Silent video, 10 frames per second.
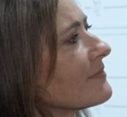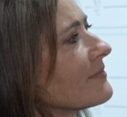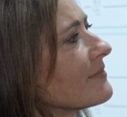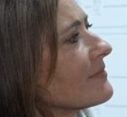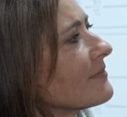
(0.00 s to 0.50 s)

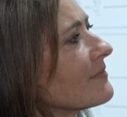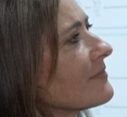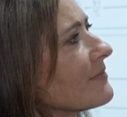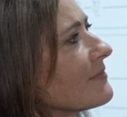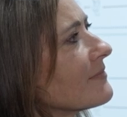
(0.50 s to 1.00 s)

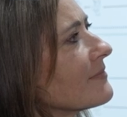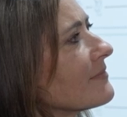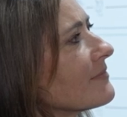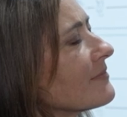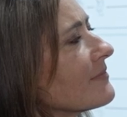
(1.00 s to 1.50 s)

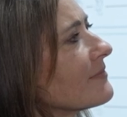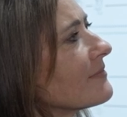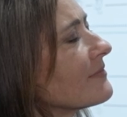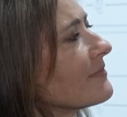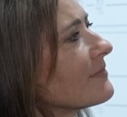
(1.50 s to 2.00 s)

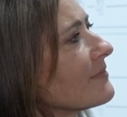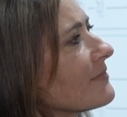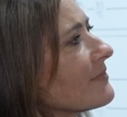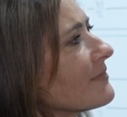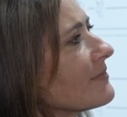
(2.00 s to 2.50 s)

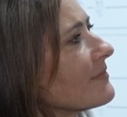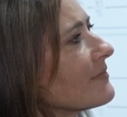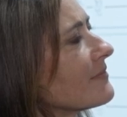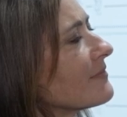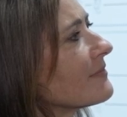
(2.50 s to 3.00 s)

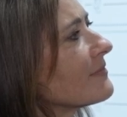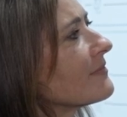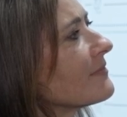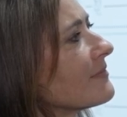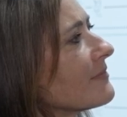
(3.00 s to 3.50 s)

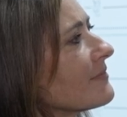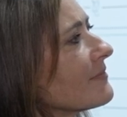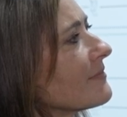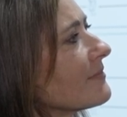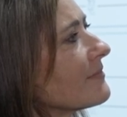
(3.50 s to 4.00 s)

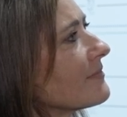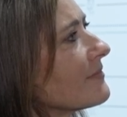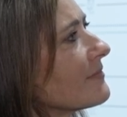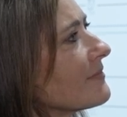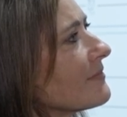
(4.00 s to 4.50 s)

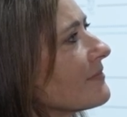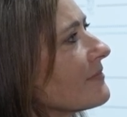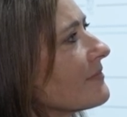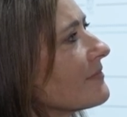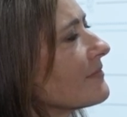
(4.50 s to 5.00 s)

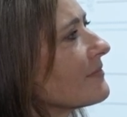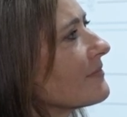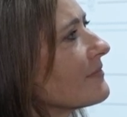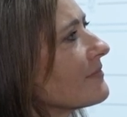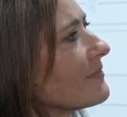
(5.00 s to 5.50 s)

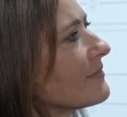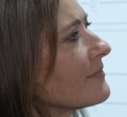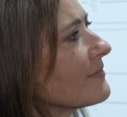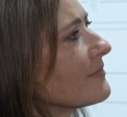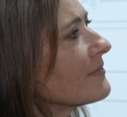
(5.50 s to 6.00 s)

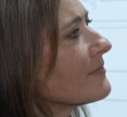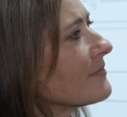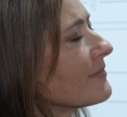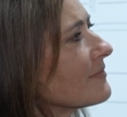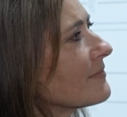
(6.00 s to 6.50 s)

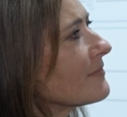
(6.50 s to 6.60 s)
No words are spoken by the person on screen.